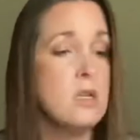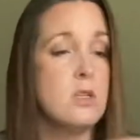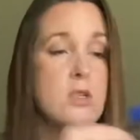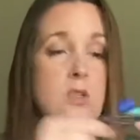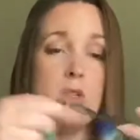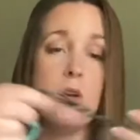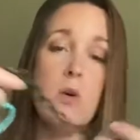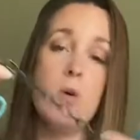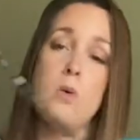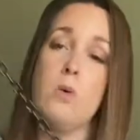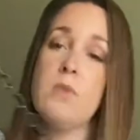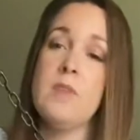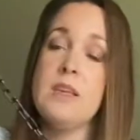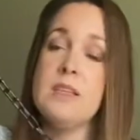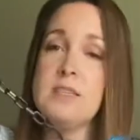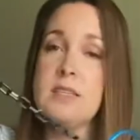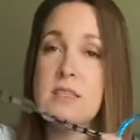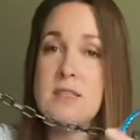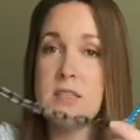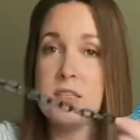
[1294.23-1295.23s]
So
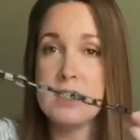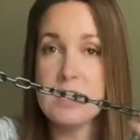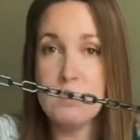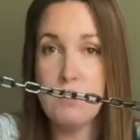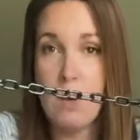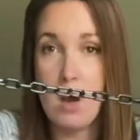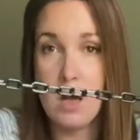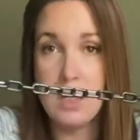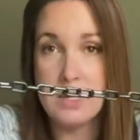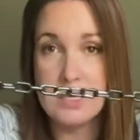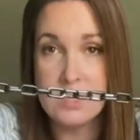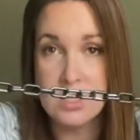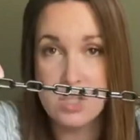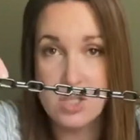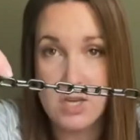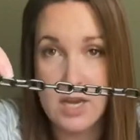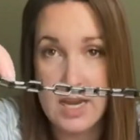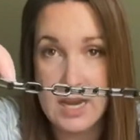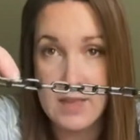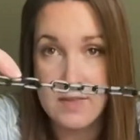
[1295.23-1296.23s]
this is the smallest
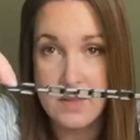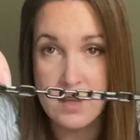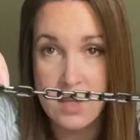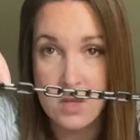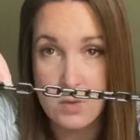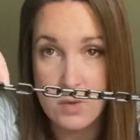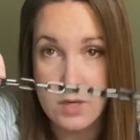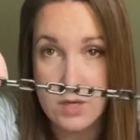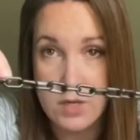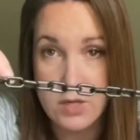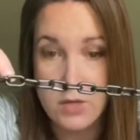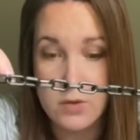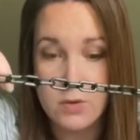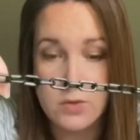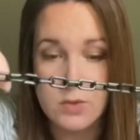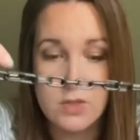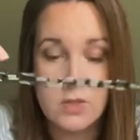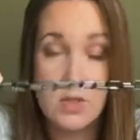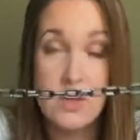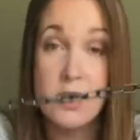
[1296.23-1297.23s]
chain that you would
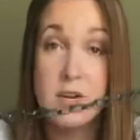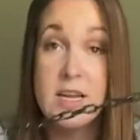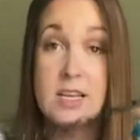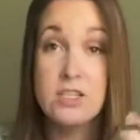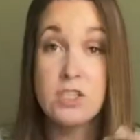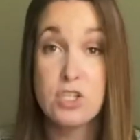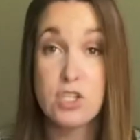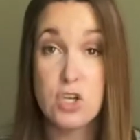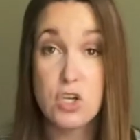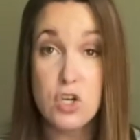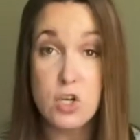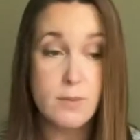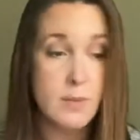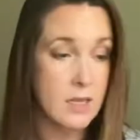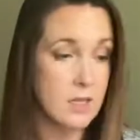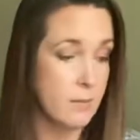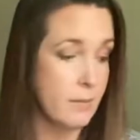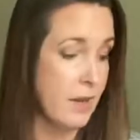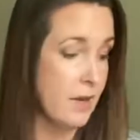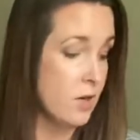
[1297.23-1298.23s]
use. There is two
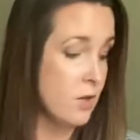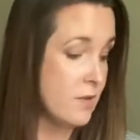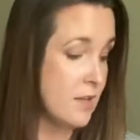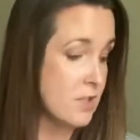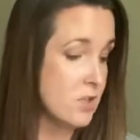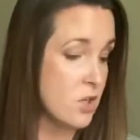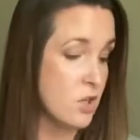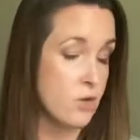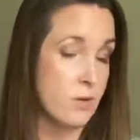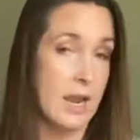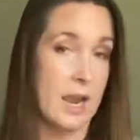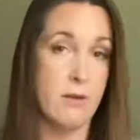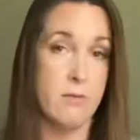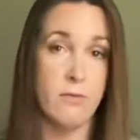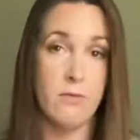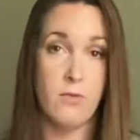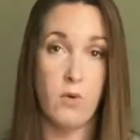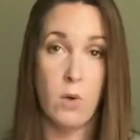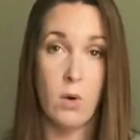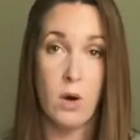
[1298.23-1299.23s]
millimeter that's great
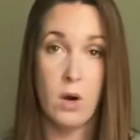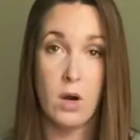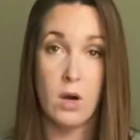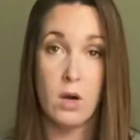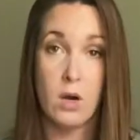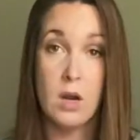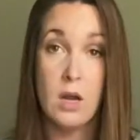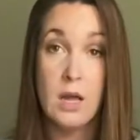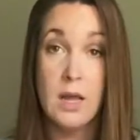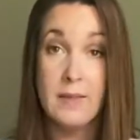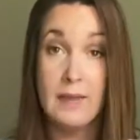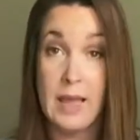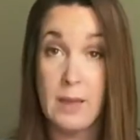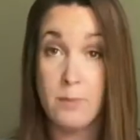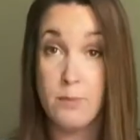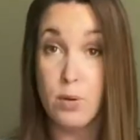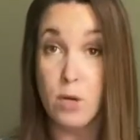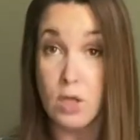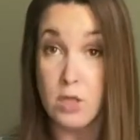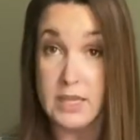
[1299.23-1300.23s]
for
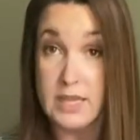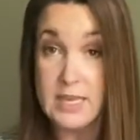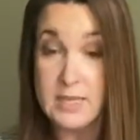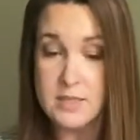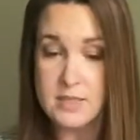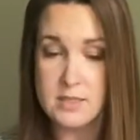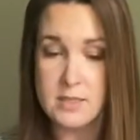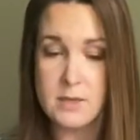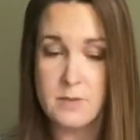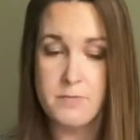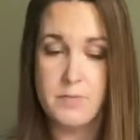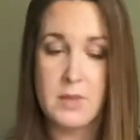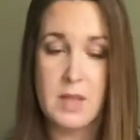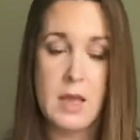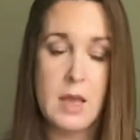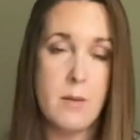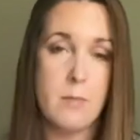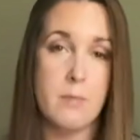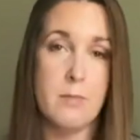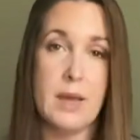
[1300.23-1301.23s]
like pulleys,
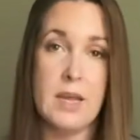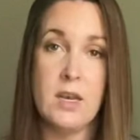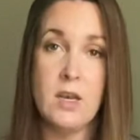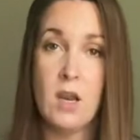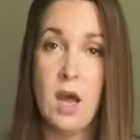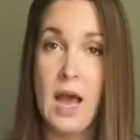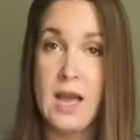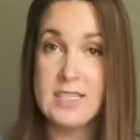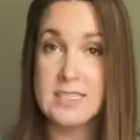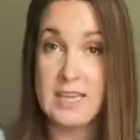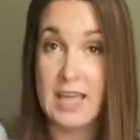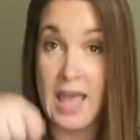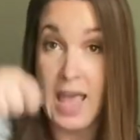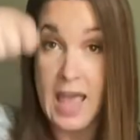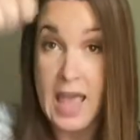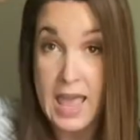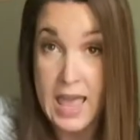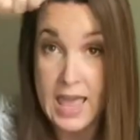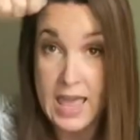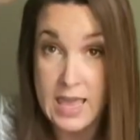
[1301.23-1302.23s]
but not to
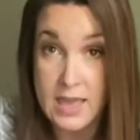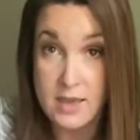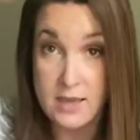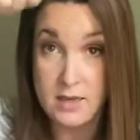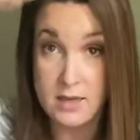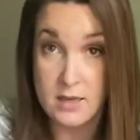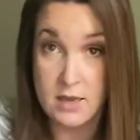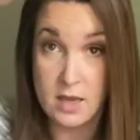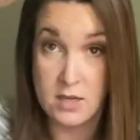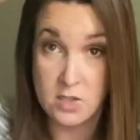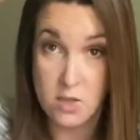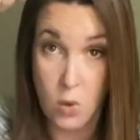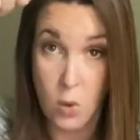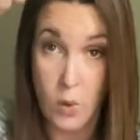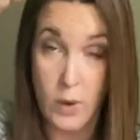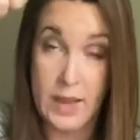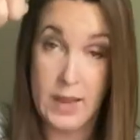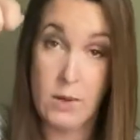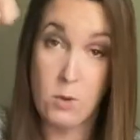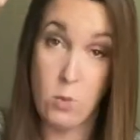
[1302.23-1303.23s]
hang a
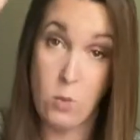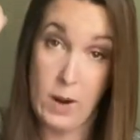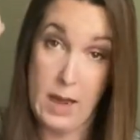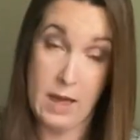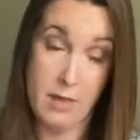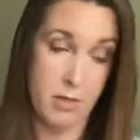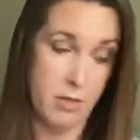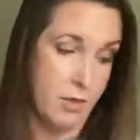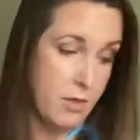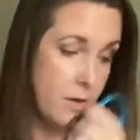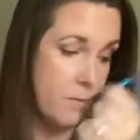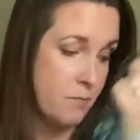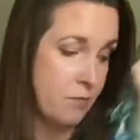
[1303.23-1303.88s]
toy with.